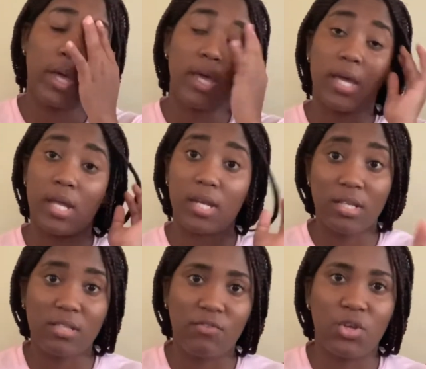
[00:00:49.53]
in
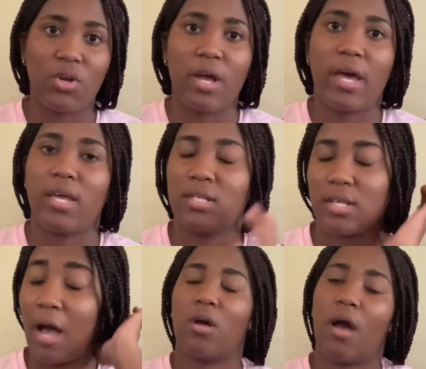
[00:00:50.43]
this video, guys,
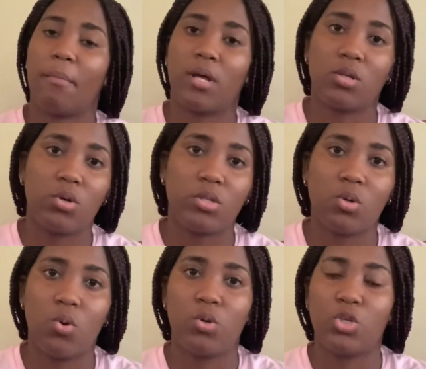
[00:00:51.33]
I'm not going to
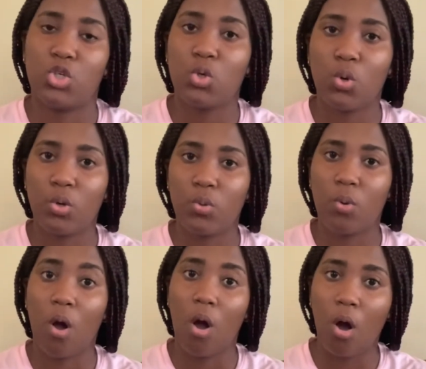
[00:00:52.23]
only show you
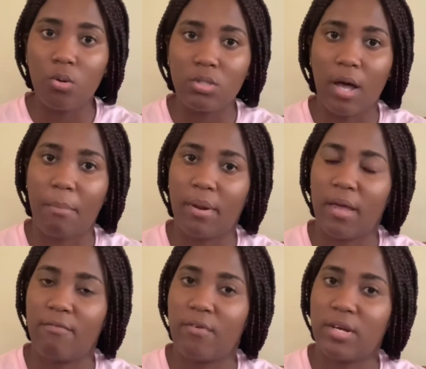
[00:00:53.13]
how to apply
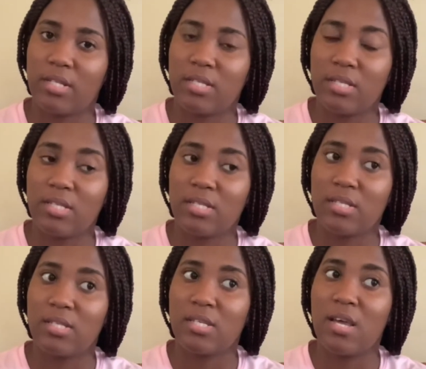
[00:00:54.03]
for the
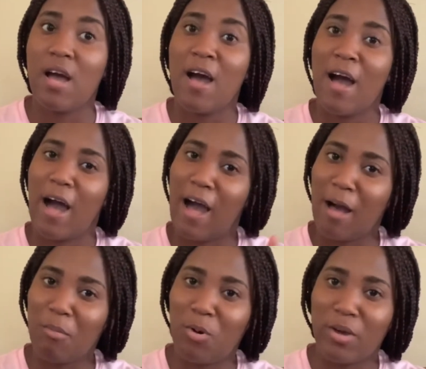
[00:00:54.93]
TCC.
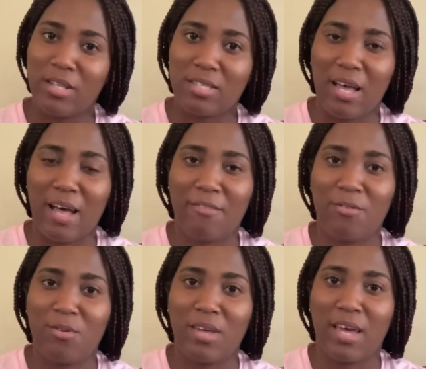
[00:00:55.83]
I'm going to have
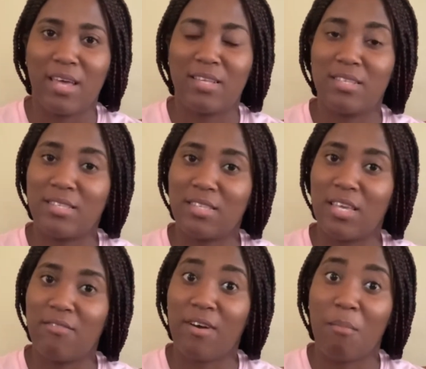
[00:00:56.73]
you guys
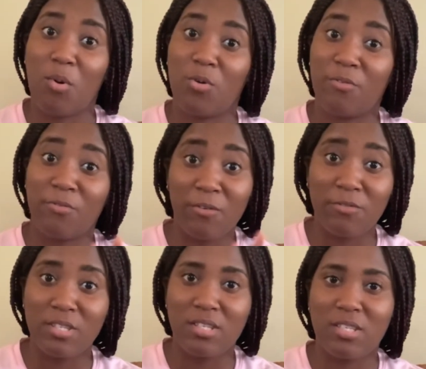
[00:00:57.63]
save about
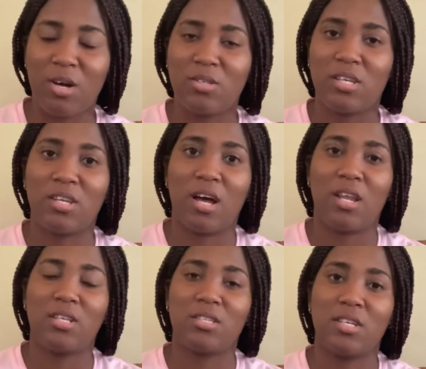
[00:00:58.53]
$15,000.
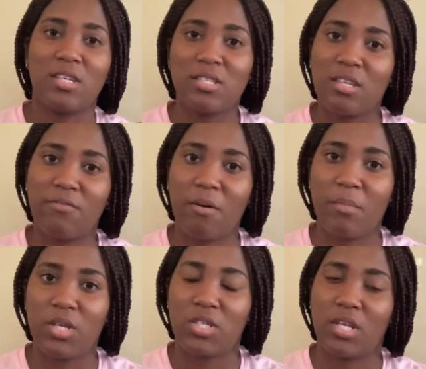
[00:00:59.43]
So this
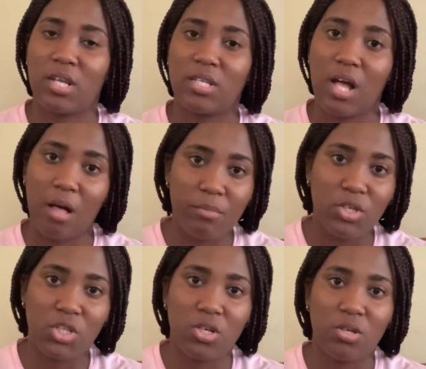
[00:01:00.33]
information that I'll be
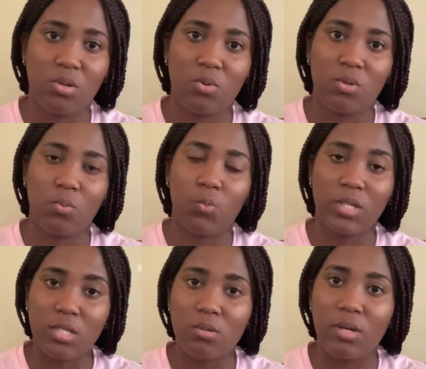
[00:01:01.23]
sharing
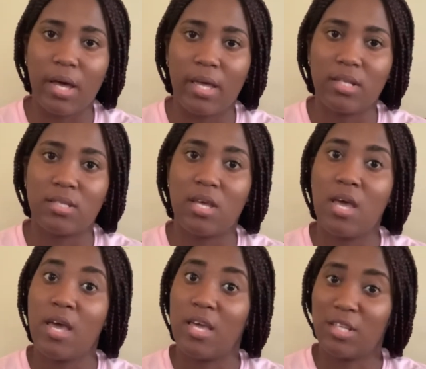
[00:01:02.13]
with you guys
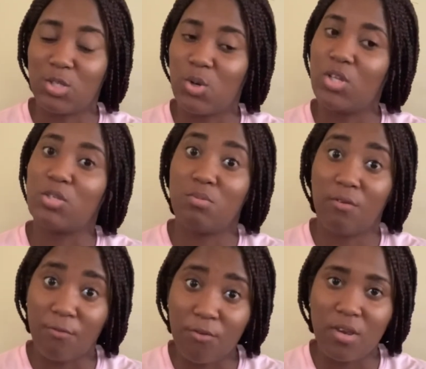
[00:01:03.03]
is going to be
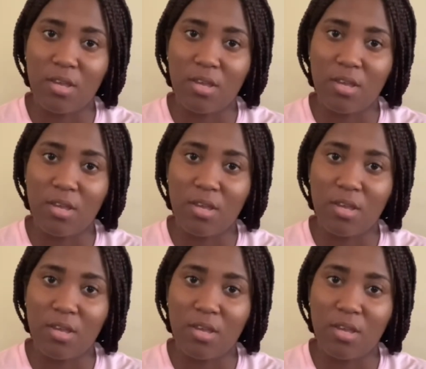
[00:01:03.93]
free.